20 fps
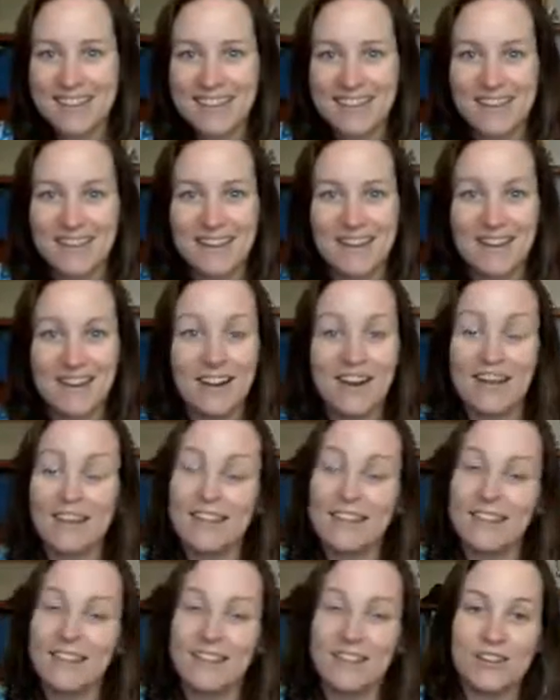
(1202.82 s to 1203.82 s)
in there,
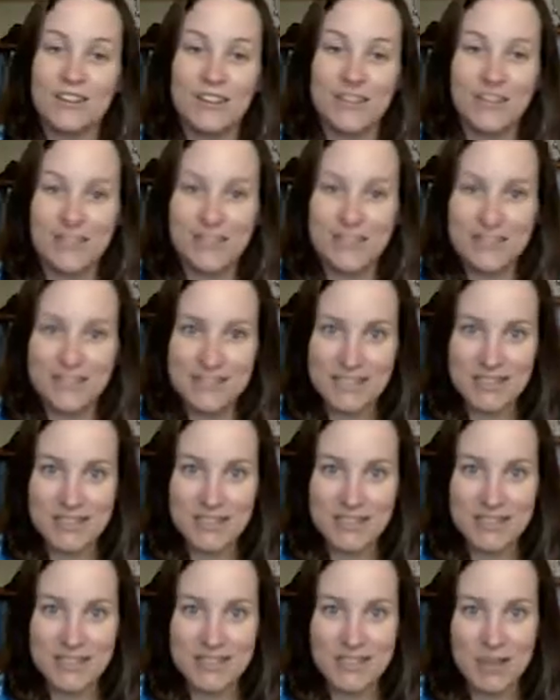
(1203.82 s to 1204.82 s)
and then there are really
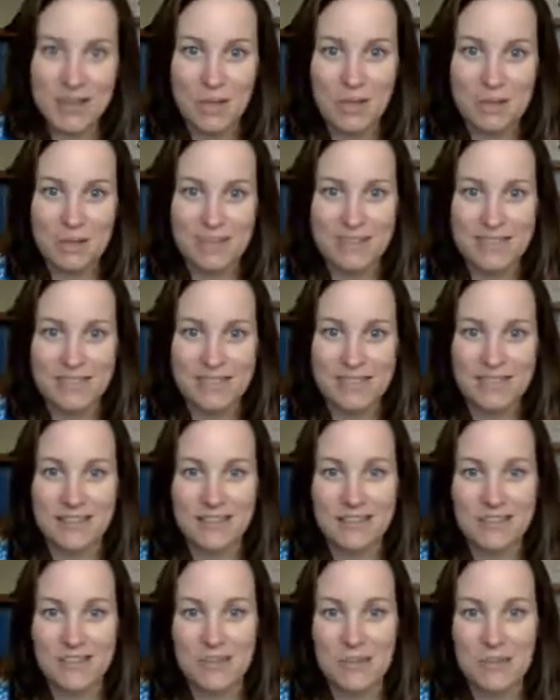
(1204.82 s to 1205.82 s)
serious topics in
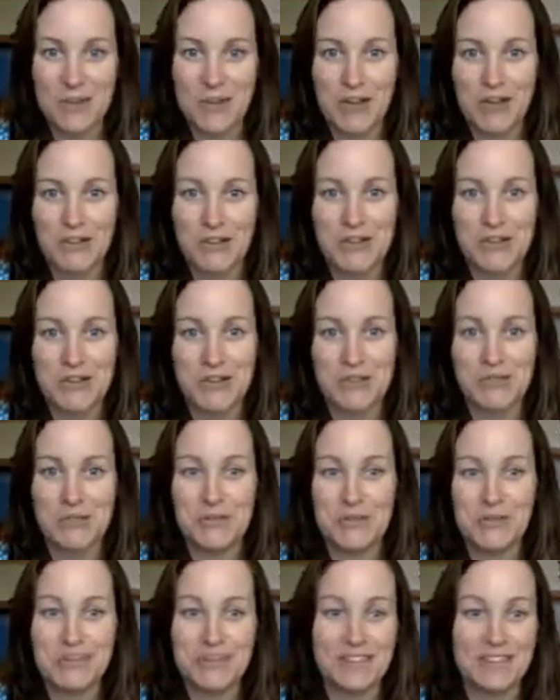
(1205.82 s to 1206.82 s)
there as well. So
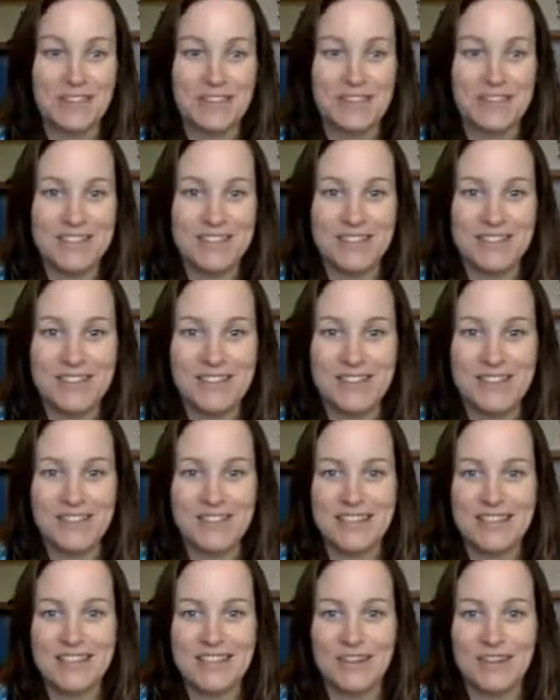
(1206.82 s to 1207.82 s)
we would love to see you
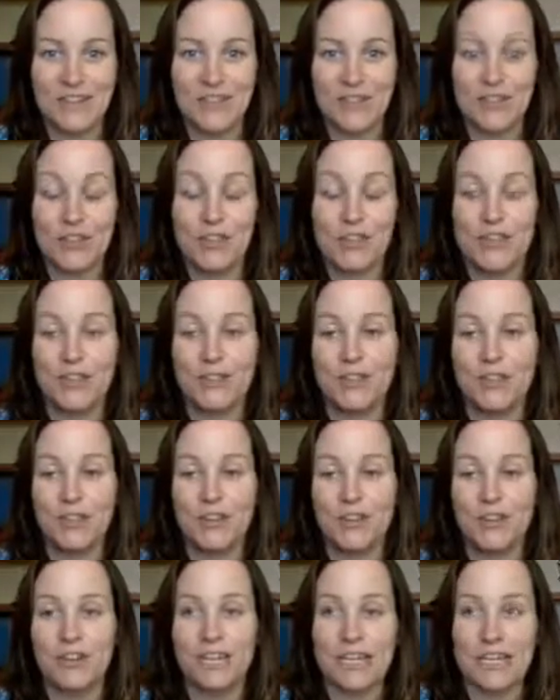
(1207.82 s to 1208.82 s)
guys there. If
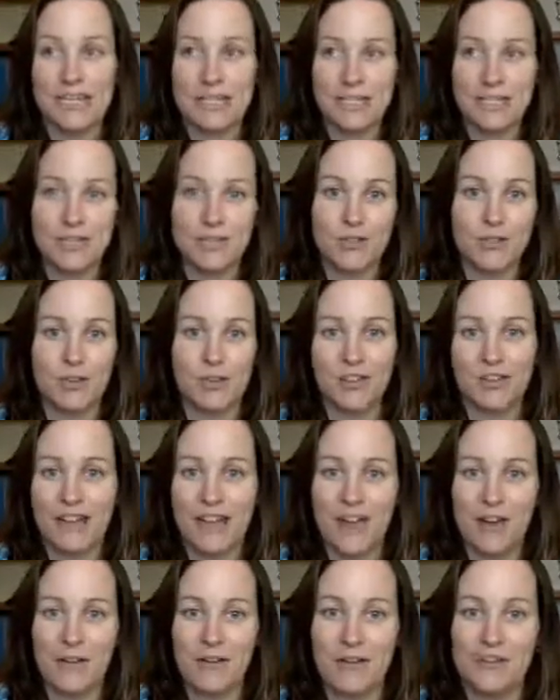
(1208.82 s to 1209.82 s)
you're in a
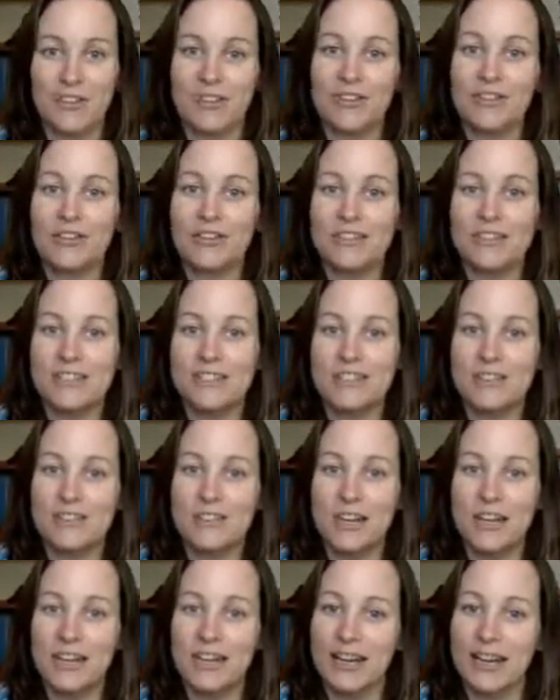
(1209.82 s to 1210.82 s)
200-hour yoga teacher
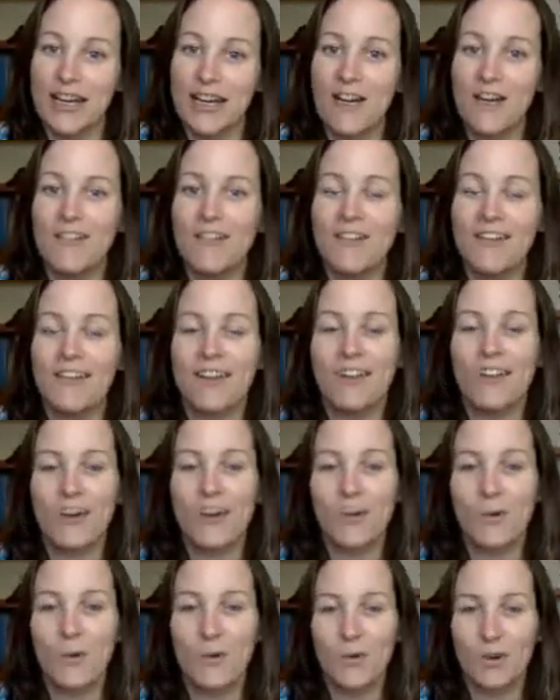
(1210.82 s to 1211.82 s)
training now,
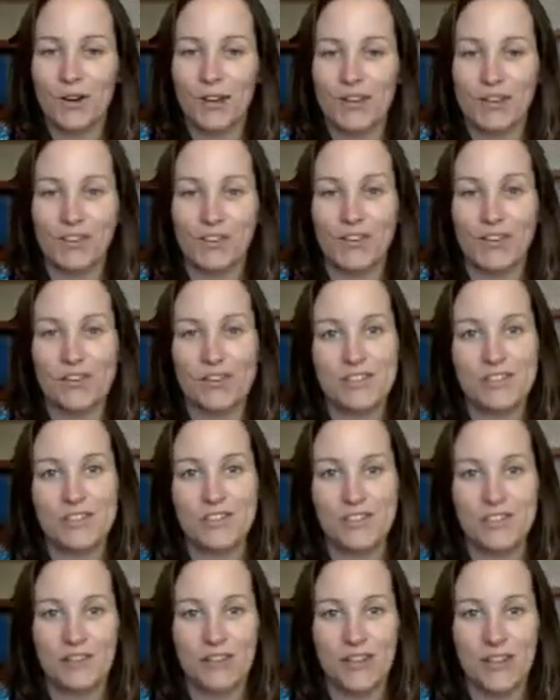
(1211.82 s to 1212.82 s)
or if you're a
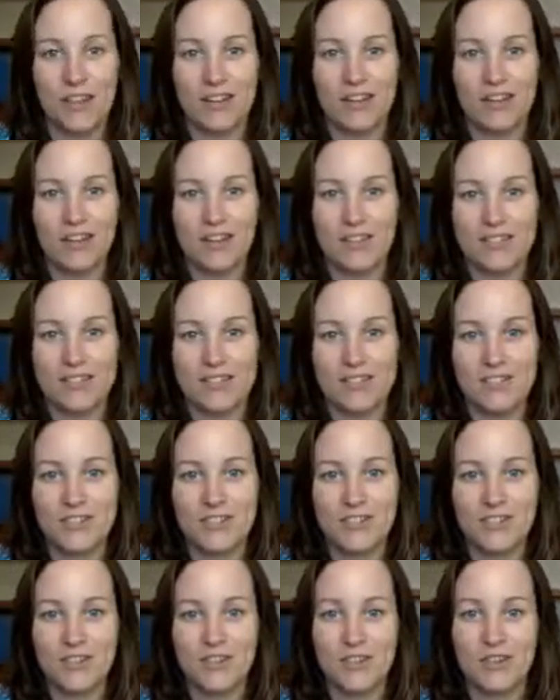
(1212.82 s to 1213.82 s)
certified yoga
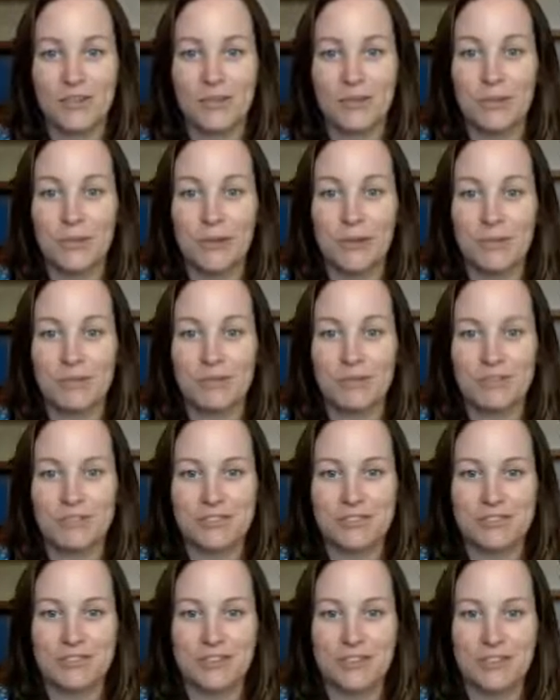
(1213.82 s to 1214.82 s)
teacher, you're welcome to
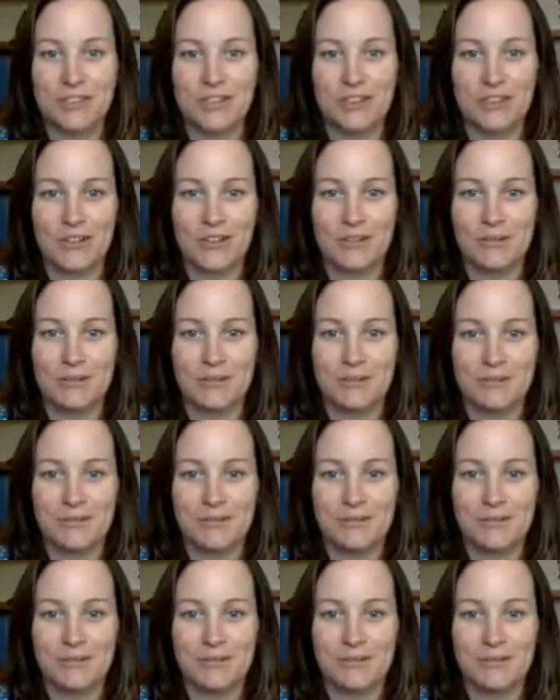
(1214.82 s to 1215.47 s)
join our group.